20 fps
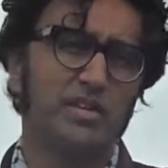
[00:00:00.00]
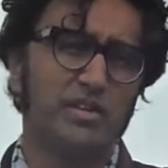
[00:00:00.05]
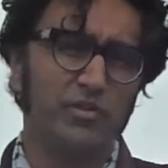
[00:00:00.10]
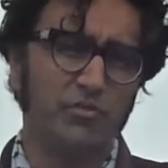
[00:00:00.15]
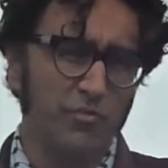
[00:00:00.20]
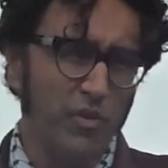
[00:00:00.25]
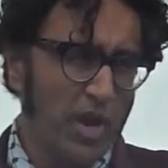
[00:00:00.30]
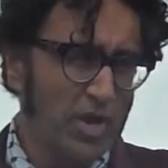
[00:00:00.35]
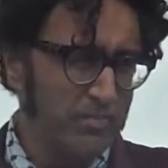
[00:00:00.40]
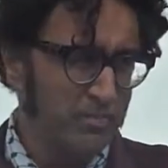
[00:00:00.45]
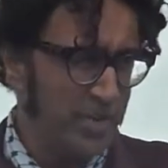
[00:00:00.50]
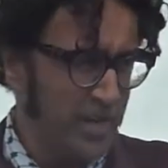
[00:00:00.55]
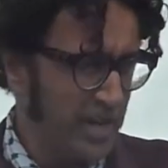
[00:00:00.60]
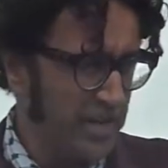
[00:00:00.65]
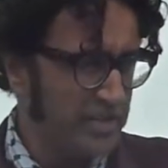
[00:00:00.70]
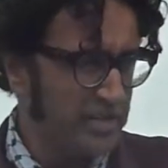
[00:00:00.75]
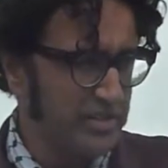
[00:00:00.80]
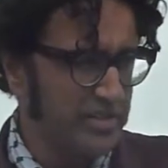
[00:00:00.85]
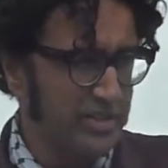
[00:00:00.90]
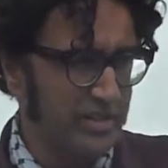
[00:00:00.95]
The front
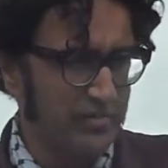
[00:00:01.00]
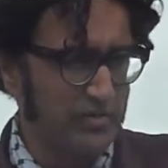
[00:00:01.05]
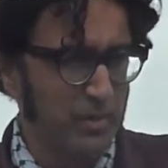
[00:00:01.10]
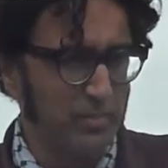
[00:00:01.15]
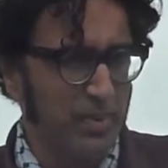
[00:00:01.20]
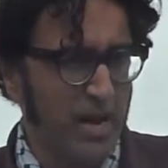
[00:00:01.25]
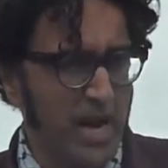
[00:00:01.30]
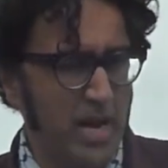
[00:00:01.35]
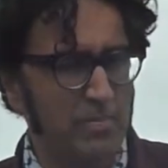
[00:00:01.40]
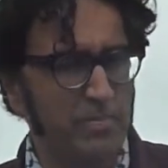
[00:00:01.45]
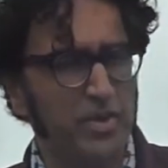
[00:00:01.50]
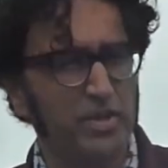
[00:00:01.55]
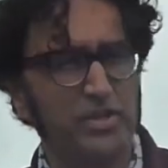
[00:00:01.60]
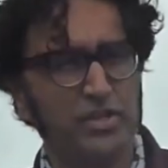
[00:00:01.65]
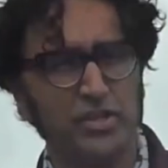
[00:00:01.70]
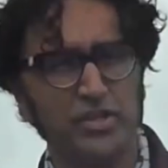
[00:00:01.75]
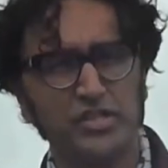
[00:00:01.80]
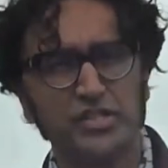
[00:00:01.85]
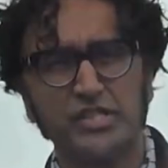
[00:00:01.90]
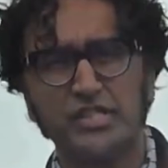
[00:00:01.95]
pages of the paper
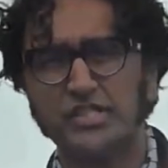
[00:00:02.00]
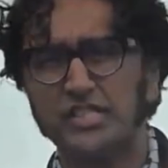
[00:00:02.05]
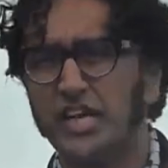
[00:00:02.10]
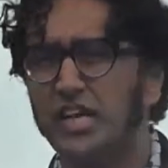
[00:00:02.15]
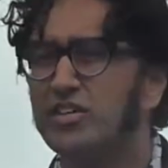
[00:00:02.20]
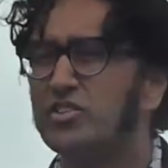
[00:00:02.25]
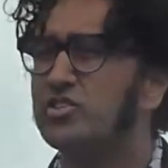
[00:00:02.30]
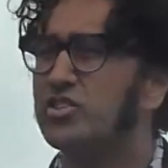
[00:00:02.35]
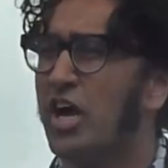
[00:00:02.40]
used to say,